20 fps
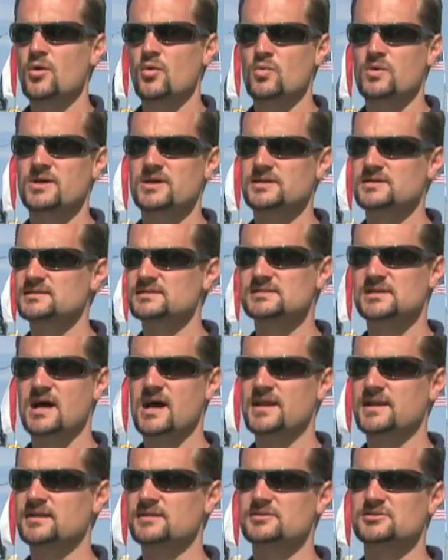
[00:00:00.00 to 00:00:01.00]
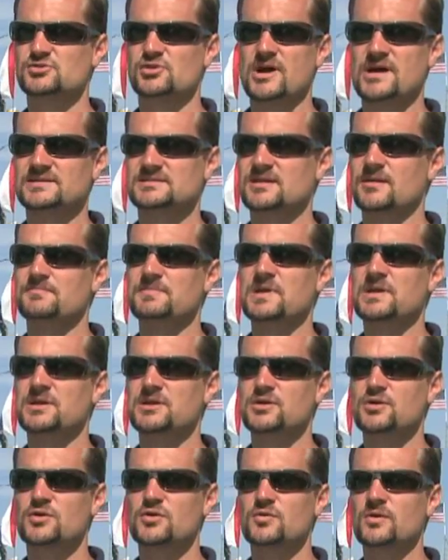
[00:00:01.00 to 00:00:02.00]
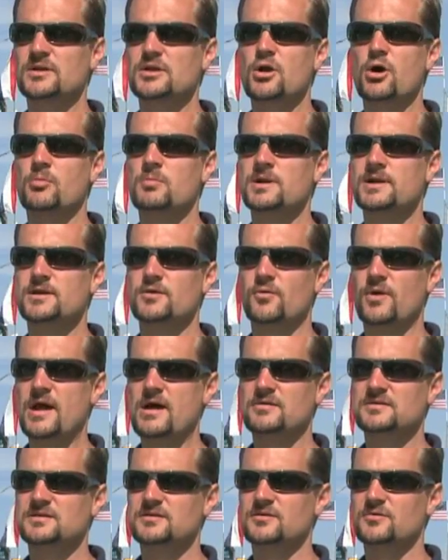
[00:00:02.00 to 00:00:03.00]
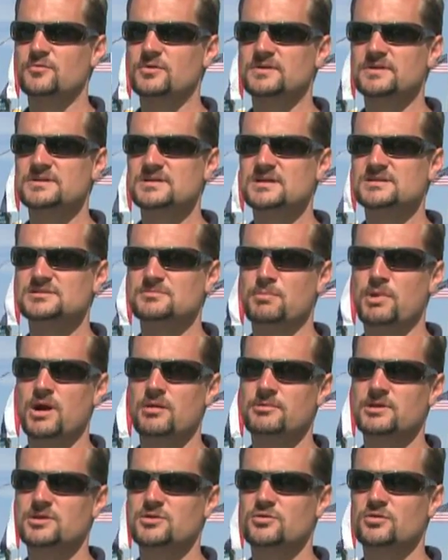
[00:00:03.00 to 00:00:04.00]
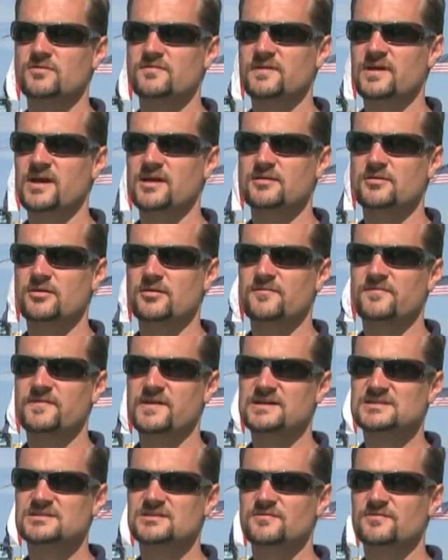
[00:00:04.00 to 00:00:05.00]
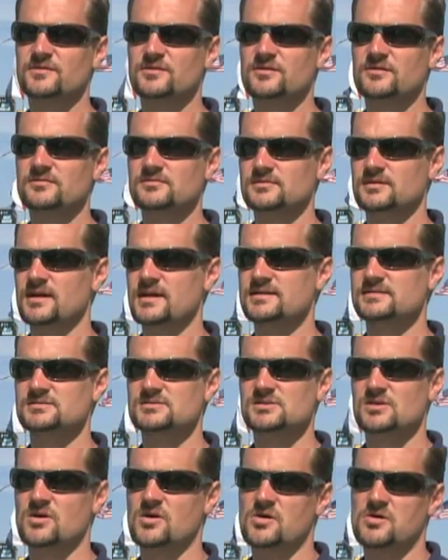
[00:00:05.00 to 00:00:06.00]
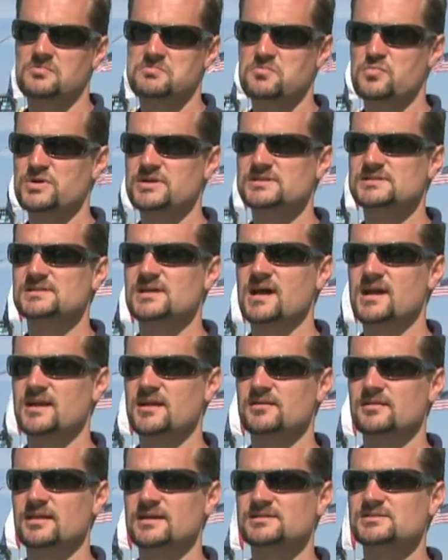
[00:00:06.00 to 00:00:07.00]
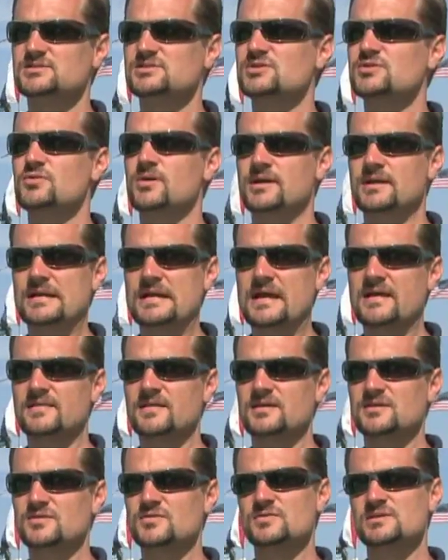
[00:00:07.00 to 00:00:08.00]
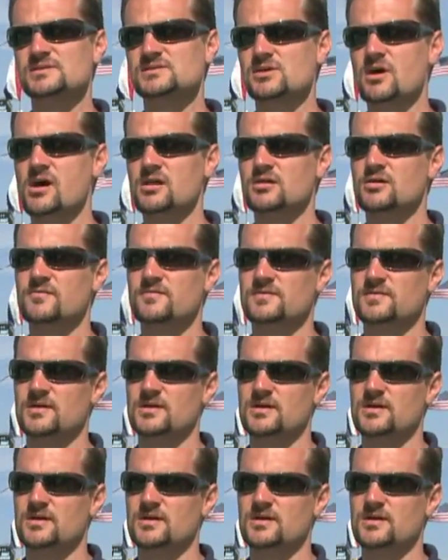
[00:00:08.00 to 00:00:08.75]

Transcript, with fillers: We decided to try something new and nobody around here really does a barbecue event or a festival and so we decided let's do it and they do these all over